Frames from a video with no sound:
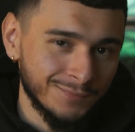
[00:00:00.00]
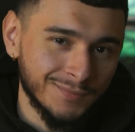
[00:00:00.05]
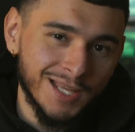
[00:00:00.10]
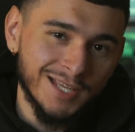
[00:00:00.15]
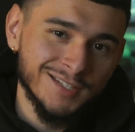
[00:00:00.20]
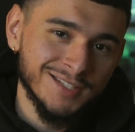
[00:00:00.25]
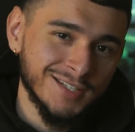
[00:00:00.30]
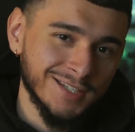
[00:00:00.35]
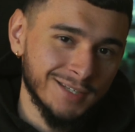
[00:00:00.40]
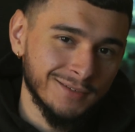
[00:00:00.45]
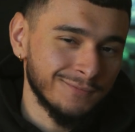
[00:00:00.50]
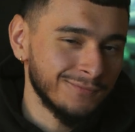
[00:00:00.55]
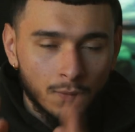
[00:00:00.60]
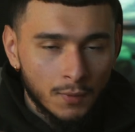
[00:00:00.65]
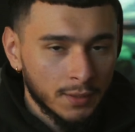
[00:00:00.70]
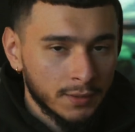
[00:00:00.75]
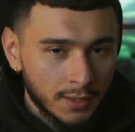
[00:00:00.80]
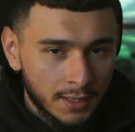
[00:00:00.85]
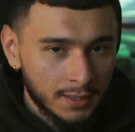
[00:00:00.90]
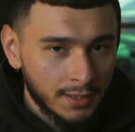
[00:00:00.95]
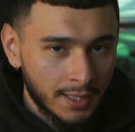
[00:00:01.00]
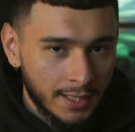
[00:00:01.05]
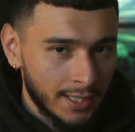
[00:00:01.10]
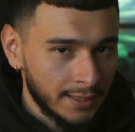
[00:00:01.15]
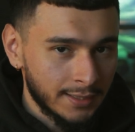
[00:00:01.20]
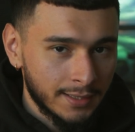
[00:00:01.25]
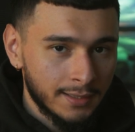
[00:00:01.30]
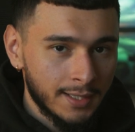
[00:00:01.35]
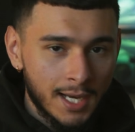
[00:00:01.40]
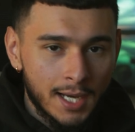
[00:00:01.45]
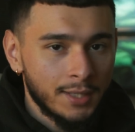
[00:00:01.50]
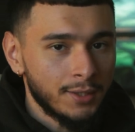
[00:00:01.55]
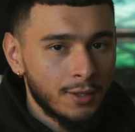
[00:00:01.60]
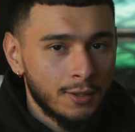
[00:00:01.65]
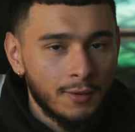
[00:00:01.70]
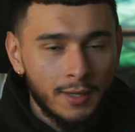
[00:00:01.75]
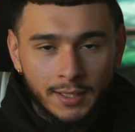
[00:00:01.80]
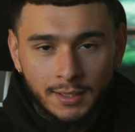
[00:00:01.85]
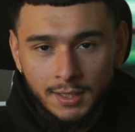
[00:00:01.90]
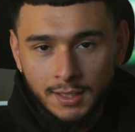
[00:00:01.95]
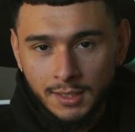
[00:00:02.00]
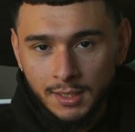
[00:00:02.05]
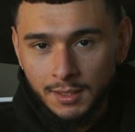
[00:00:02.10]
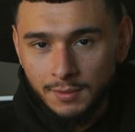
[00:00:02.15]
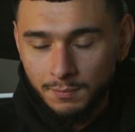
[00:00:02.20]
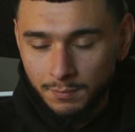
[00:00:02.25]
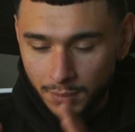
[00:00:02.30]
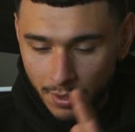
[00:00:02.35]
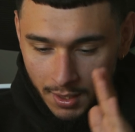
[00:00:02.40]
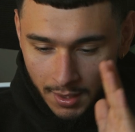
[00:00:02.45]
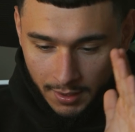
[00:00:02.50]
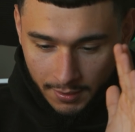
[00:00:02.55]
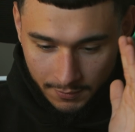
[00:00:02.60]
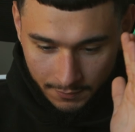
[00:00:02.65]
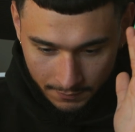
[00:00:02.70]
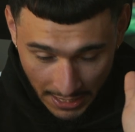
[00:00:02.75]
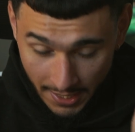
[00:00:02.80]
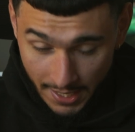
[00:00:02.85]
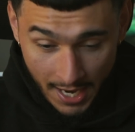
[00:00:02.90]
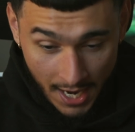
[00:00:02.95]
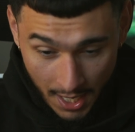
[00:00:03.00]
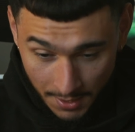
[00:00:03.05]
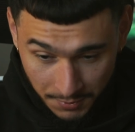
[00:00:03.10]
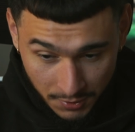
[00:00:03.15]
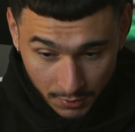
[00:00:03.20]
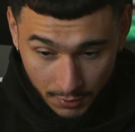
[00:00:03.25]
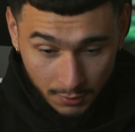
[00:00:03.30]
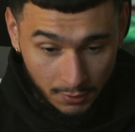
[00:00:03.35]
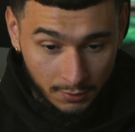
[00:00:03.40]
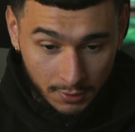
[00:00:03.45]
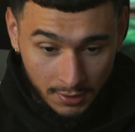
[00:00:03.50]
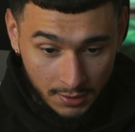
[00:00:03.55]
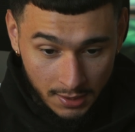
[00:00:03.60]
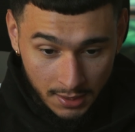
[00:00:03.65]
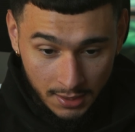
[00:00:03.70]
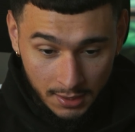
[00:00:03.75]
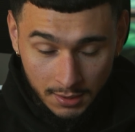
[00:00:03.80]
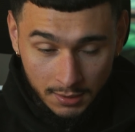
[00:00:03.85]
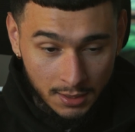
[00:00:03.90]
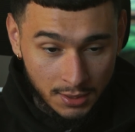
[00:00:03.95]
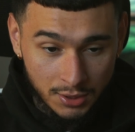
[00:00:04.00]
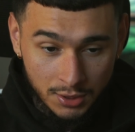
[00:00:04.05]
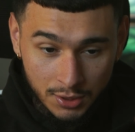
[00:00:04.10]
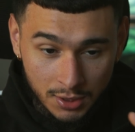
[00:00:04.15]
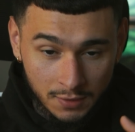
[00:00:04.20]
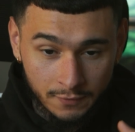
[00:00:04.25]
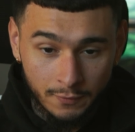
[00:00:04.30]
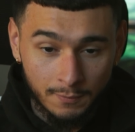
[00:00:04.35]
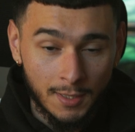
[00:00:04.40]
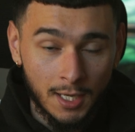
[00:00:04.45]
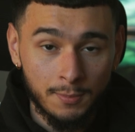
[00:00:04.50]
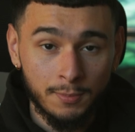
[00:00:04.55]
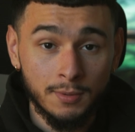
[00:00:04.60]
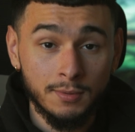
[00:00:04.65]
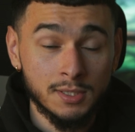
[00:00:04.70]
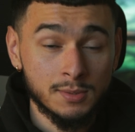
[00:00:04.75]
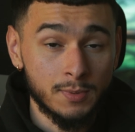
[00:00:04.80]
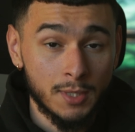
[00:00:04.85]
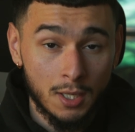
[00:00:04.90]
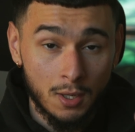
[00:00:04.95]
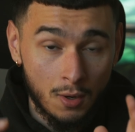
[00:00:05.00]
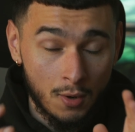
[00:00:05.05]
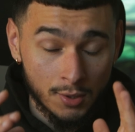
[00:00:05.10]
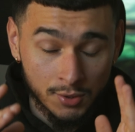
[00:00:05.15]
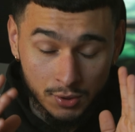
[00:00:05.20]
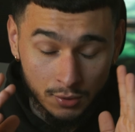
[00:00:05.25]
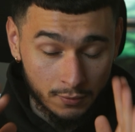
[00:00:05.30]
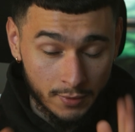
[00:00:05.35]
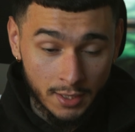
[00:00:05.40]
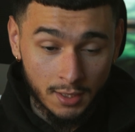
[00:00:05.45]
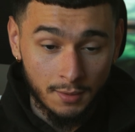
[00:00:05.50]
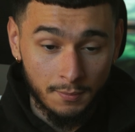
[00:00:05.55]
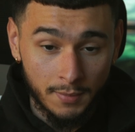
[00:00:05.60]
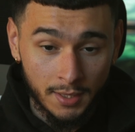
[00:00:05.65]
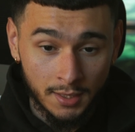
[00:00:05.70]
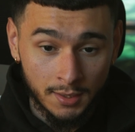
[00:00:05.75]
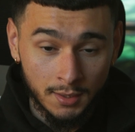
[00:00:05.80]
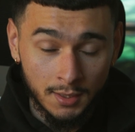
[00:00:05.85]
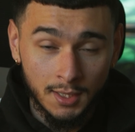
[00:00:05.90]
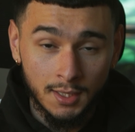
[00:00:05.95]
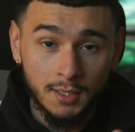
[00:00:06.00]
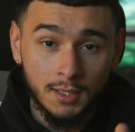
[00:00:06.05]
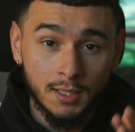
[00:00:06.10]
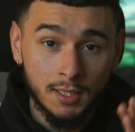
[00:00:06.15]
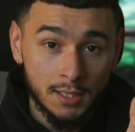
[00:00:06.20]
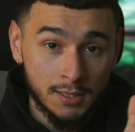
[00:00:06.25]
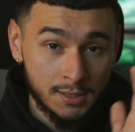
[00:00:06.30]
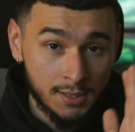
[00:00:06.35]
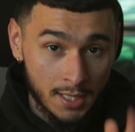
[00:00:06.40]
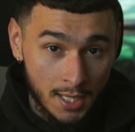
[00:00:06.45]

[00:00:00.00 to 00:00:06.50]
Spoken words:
that's it. One thing that I did not know I needed, but I absolutely need, and this is just for my purpose, but I also recommend, is